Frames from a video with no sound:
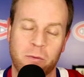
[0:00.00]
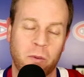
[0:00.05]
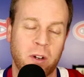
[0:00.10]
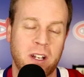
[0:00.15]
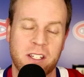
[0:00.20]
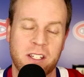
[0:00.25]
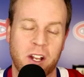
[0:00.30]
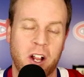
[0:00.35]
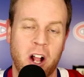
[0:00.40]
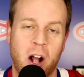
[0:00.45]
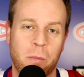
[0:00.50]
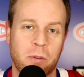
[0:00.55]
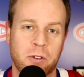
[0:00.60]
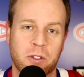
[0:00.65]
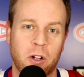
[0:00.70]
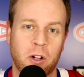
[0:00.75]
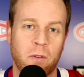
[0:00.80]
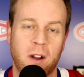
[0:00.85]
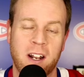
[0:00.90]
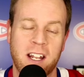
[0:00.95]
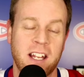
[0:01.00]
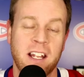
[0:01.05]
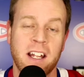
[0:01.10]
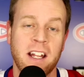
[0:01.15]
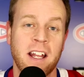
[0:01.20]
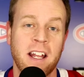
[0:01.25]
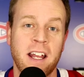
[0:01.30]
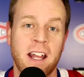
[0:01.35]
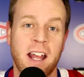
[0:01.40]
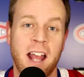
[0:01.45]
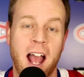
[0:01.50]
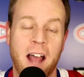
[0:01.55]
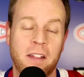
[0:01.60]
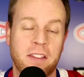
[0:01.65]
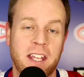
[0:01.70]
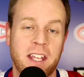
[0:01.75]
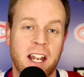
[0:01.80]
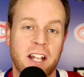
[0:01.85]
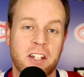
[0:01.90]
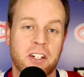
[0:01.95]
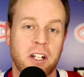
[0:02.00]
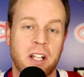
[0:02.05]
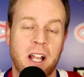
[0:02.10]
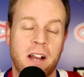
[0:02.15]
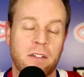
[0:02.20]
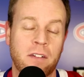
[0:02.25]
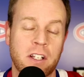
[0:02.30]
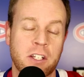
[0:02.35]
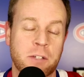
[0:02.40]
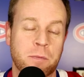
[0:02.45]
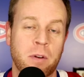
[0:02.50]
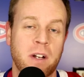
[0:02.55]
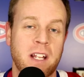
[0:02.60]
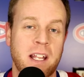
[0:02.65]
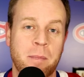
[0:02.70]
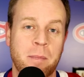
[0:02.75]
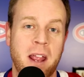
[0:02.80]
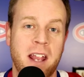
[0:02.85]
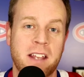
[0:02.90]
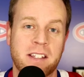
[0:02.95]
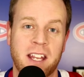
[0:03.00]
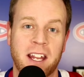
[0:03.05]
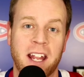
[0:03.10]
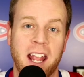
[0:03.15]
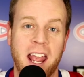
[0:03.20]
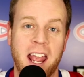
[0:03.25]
What he's accomplished already at the NHL level is pretty amazing.